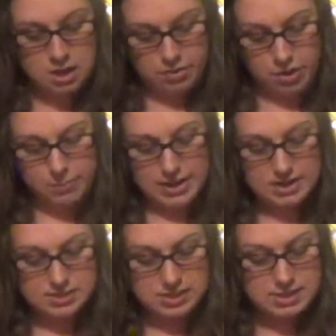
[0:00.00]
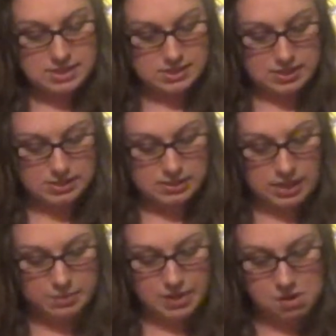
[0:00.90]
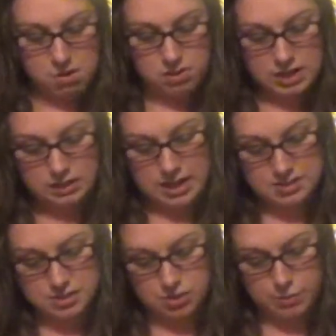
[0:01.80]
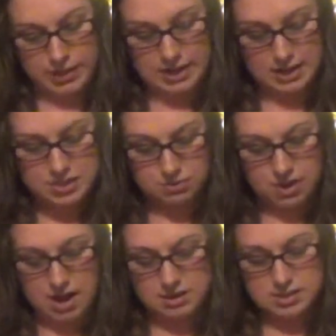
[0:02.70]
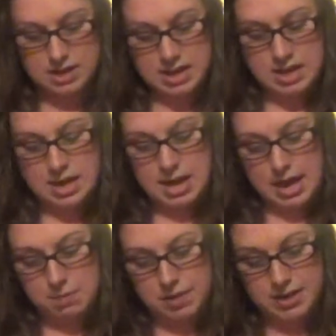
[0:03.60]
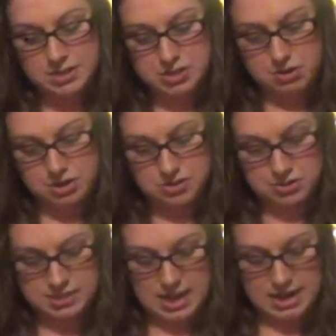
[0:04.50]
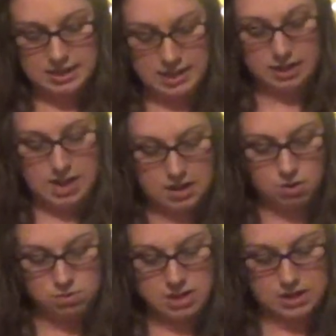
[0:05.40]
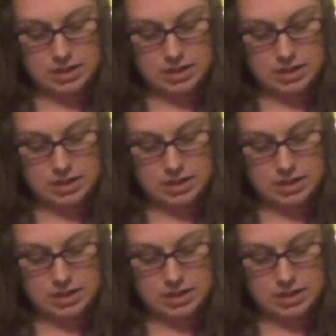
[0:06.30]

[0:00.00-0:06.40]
There are many statistics claiming online classes are beginning to rise, and many students are saying they like online